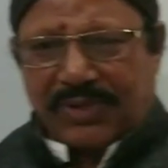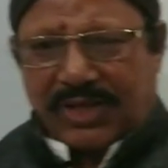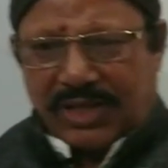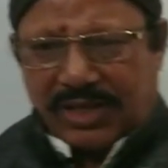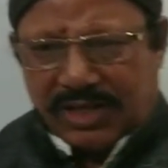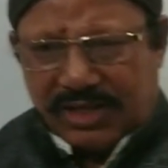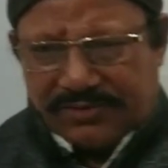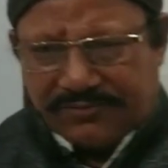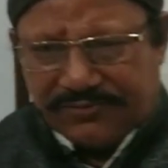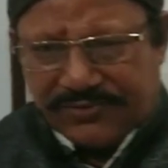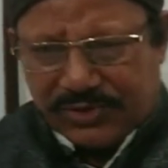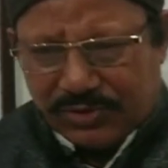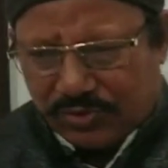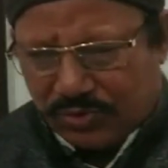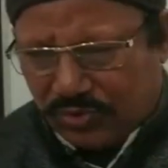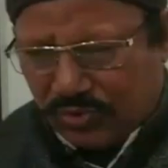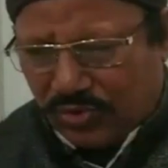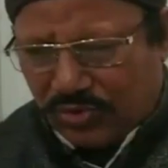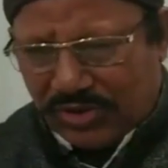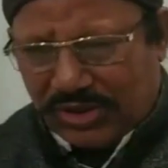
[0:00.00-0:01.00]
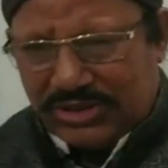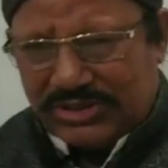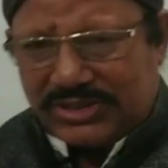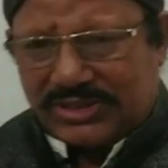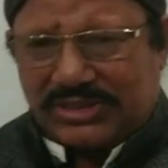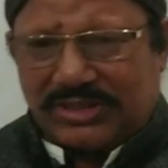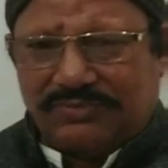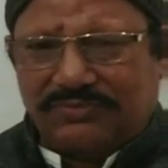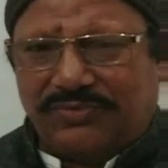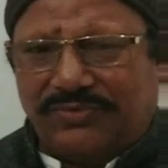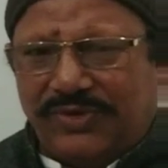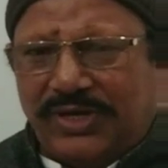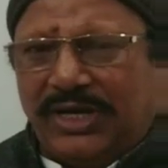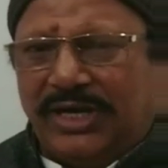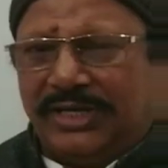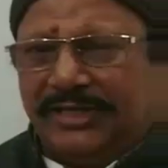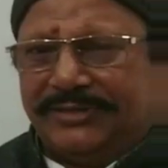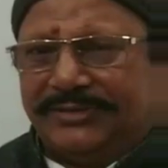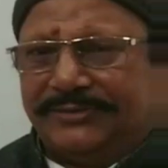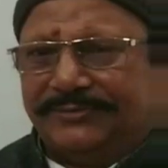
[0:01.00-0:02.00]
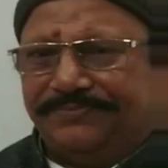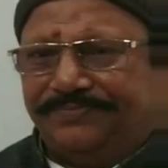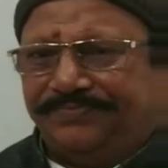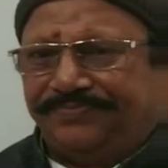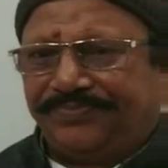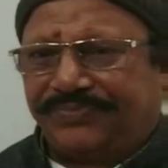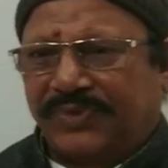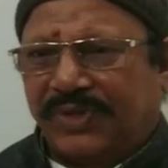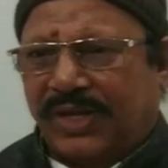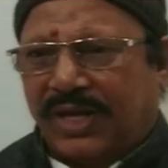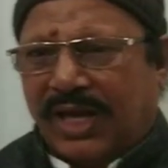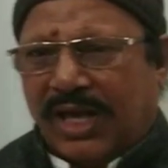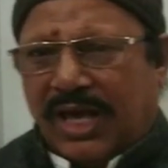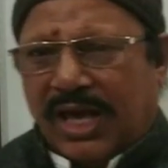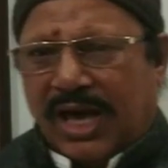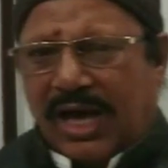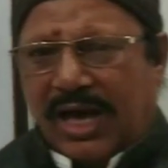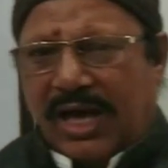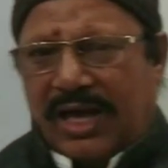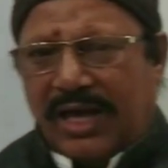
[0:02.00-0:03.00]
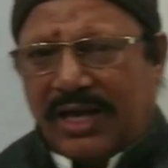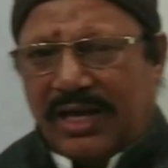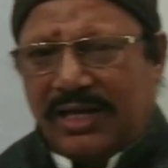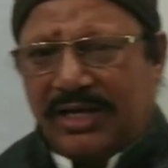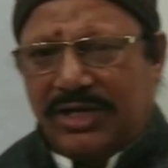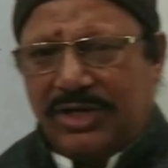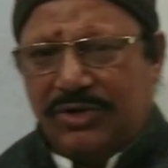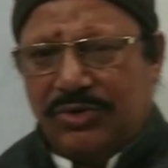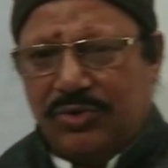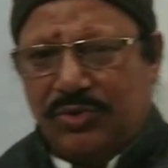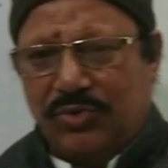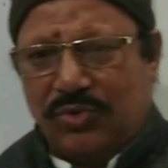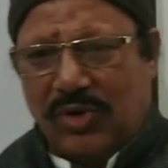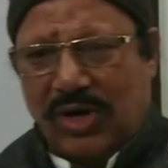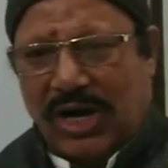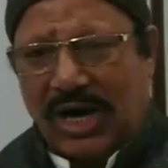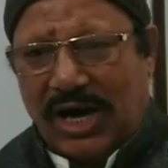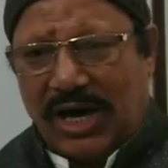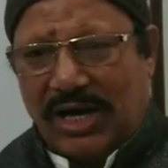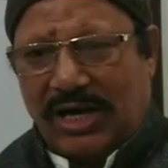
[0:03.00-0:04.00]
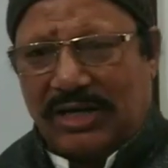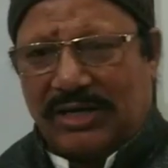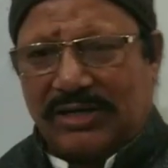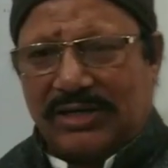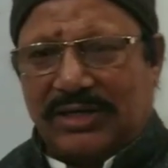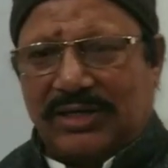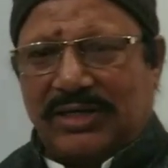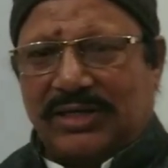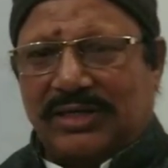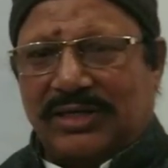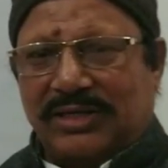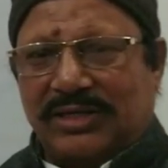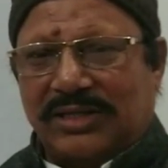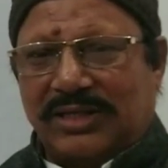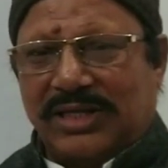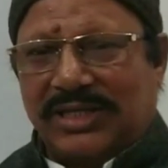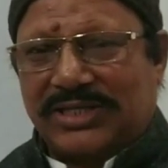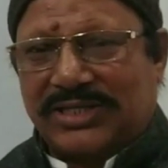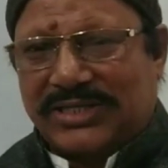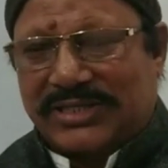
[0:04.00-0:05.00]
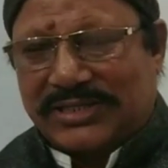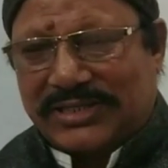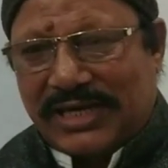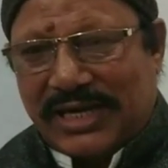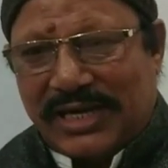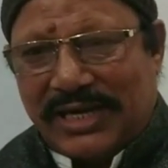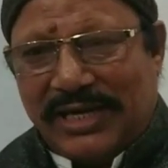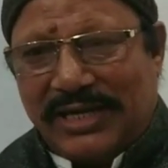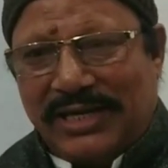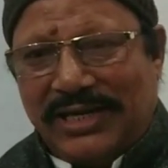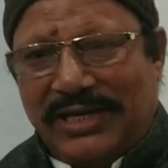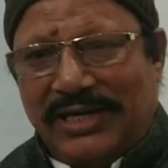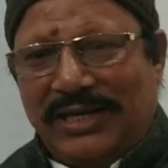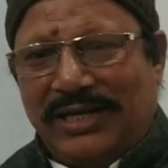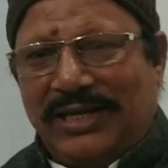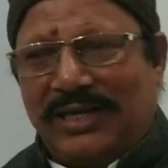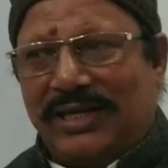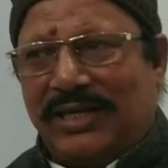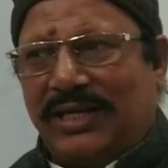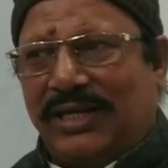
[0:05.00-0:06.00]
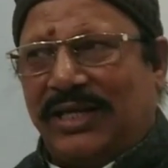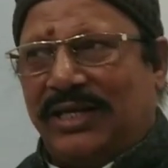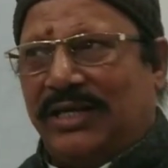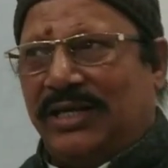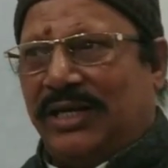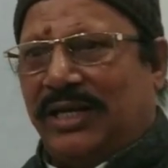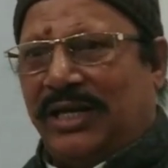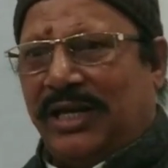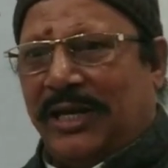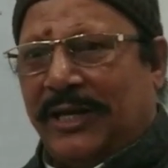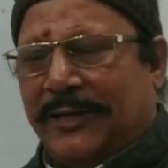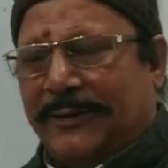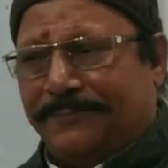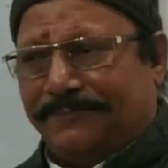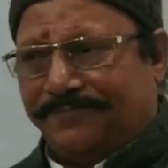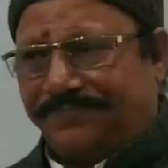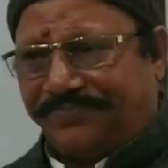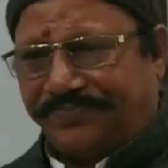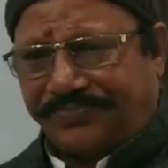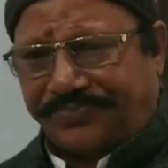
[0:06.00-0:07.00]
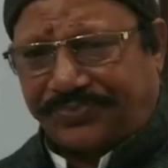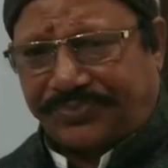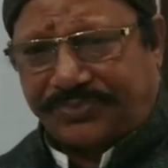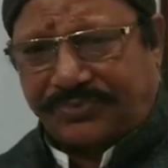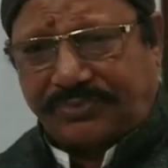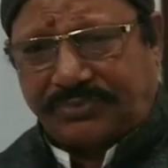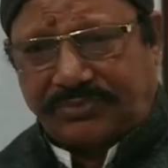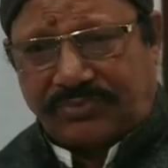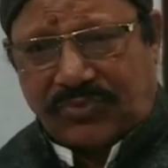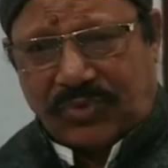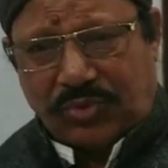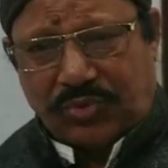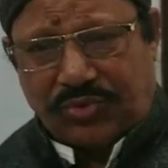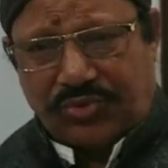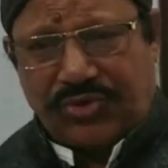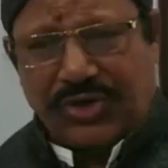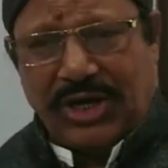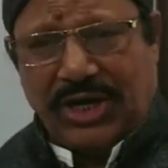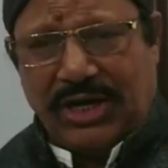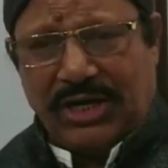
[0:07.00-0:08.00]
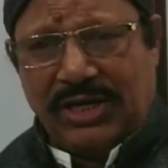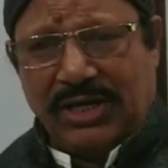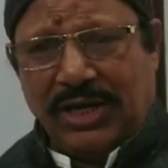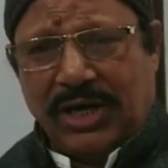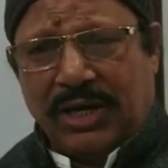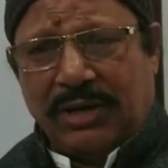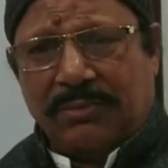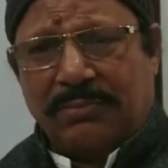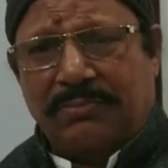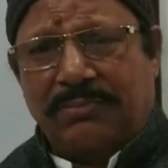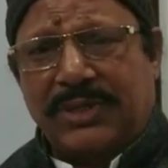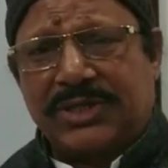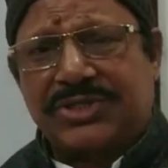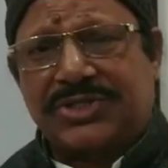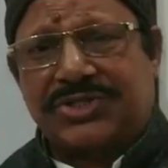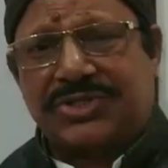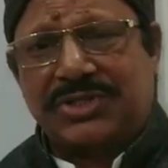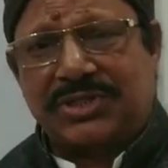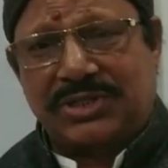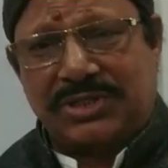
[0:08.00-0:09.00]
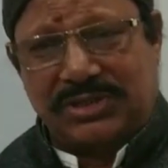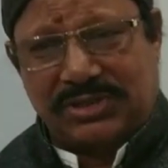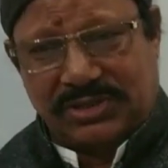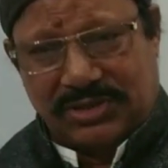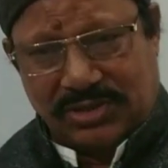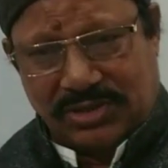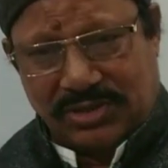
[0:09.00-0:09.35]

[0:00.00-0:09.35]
If you go in some village and you are standing in a field, mustard